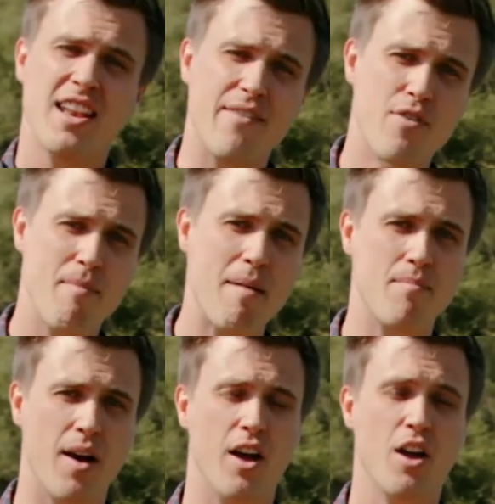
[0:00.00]
Now
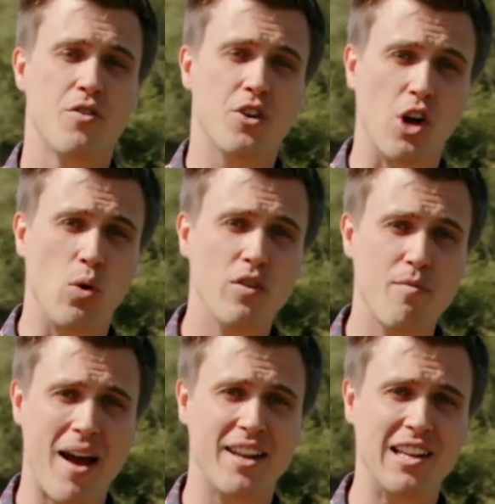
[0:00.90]
remember, the goal of
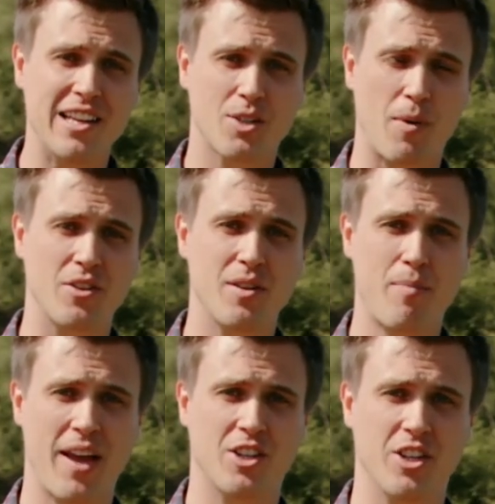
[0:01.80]
manually exposing
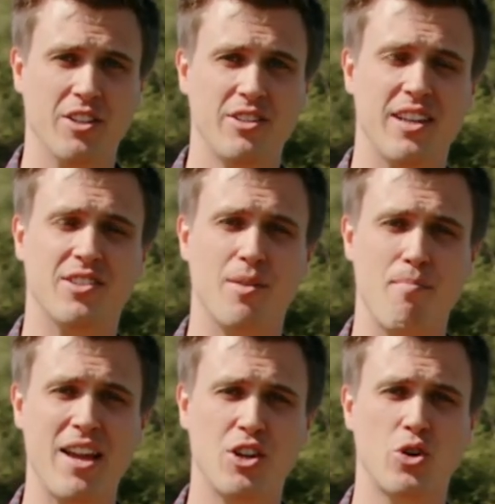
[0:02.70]
pictures is to
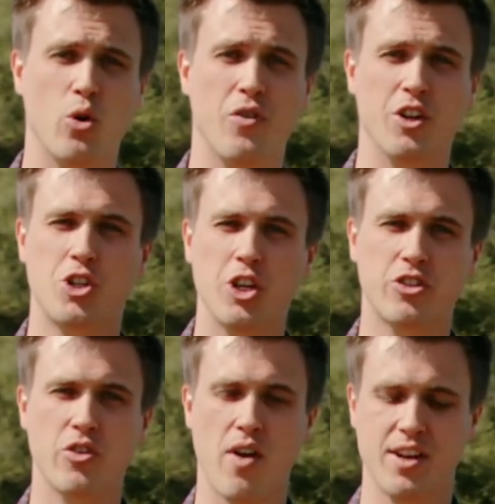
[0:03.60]
make sure that
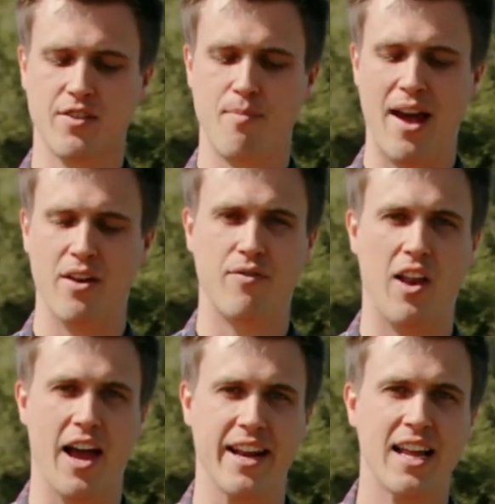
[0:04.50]
just the right amount of
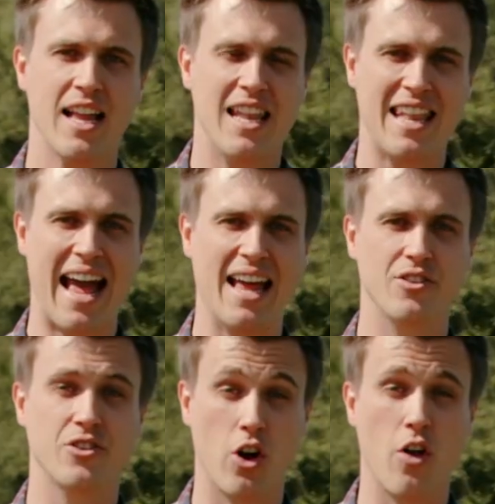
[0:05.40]
light
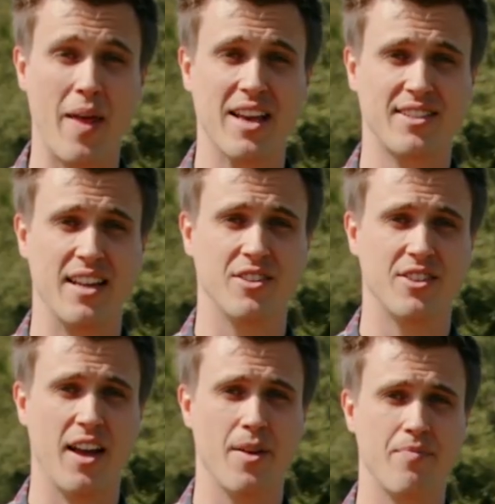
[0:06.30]
lands on that
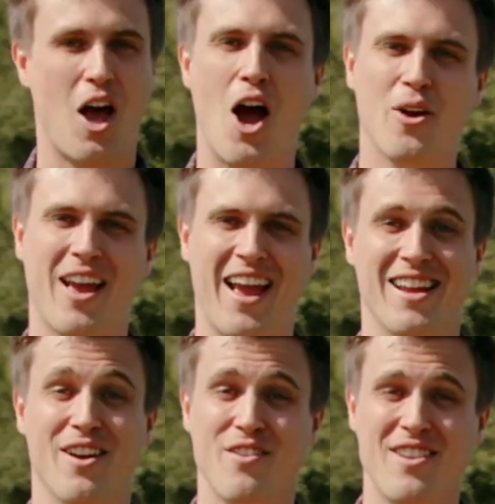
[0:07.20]
sensor.
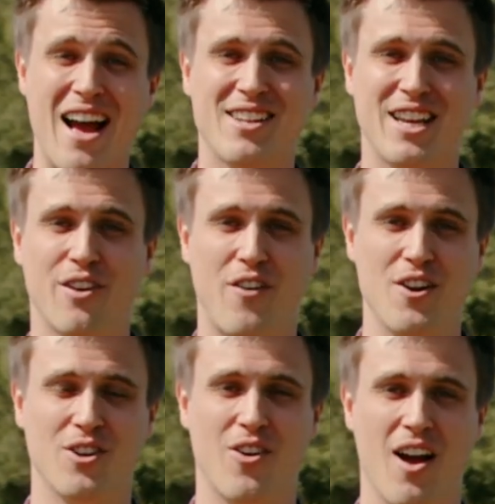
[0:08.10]
Okay, now take a
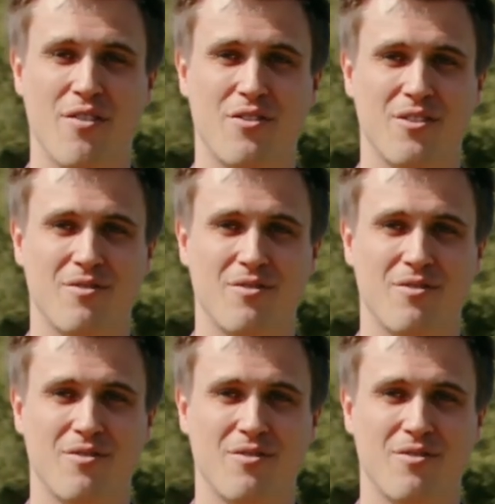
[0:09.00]
photograph.